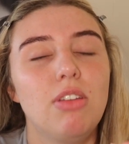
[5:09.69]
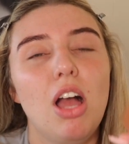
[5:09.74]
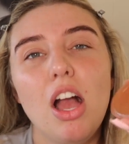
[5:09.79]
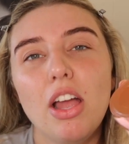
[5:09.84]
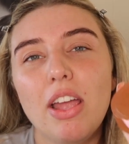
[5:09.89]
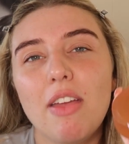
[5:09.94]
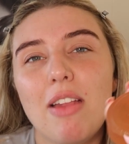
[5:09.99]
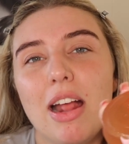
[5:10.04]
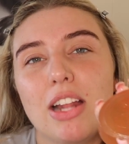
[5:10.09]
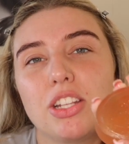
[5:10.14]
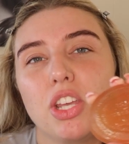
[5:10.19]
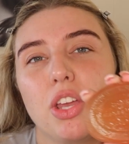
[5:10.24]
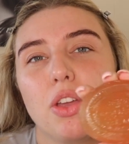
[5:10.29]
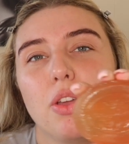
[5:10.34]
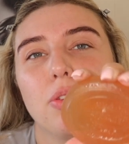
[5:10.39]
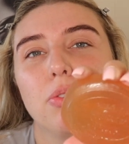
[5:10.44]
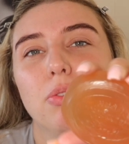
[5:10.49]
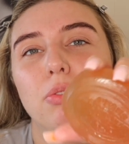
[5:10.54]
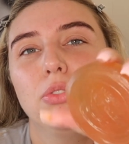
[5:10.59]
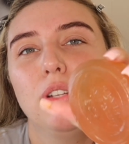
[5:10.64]
I'll give that
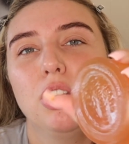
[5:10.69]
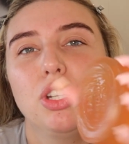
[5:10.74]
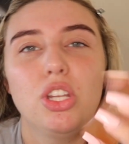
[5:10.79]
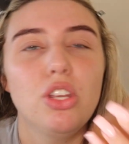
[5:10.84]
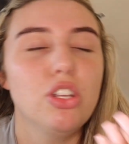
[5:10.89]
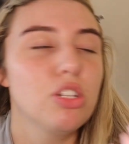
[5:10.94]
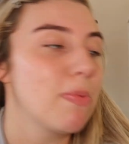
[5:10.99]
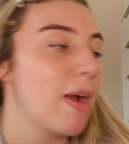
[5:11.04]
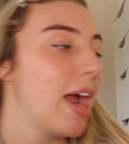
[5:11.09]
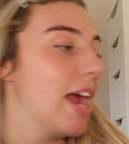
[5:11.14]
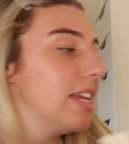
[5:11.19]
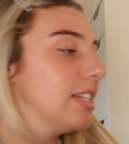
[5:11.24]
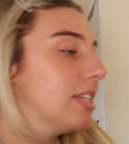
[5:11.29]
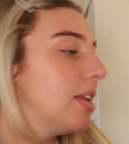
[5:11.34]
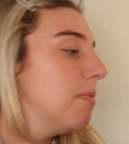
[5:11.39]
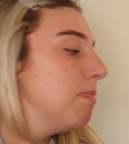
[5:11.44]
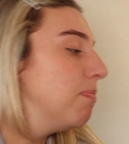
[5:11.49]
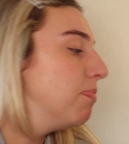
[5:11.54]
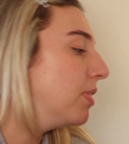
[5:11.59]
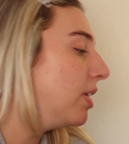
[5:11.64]
two sprays,
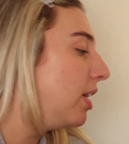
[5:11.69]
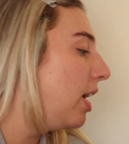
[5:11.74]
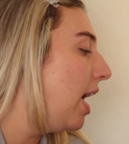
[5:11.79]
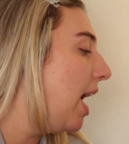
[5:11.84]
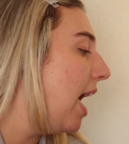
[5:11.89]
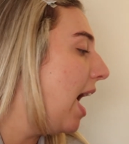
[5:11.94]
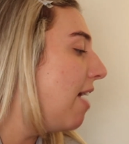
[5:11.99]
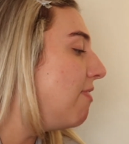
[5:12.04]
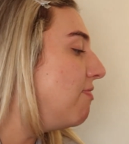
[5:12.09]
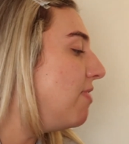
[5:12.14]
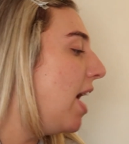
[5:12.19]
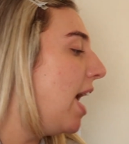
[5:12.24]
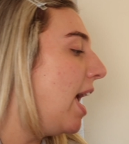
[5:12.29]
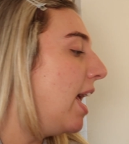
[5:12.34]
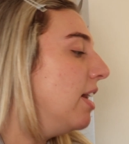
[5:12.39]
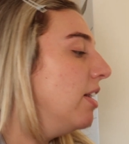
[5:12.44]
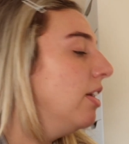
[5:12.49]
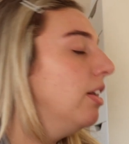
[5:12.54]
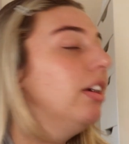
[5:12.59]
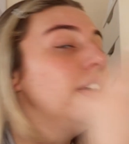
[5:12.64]
and
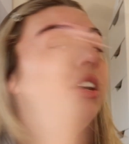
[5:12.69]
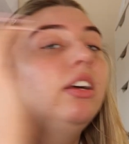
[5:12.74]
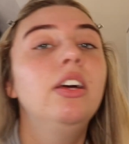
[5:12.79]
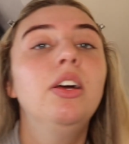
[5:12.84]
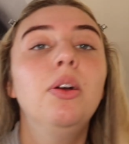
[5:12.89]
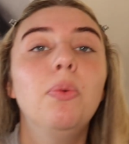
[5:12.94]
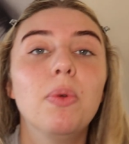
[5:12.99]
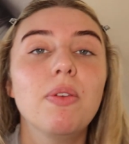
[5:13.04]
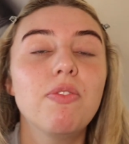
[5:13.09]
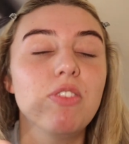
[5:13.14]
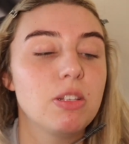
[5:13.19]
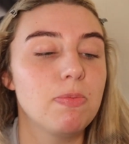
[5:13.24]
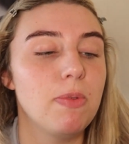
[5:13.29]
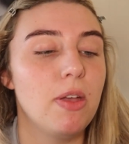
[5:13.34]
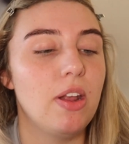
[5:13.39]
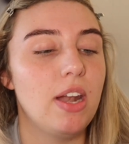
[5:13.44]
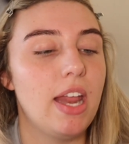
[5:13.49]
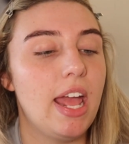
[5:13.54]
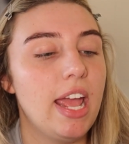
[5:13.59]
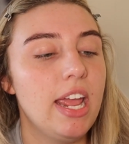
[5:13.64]
then with your
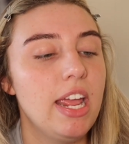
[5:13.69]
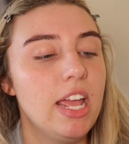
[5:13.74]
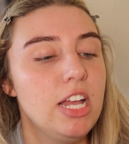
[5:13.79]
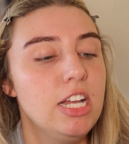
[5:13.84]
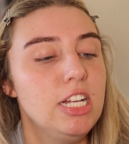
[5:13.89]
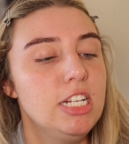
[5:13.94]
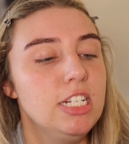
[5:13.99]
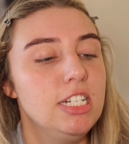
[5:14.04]
spoolie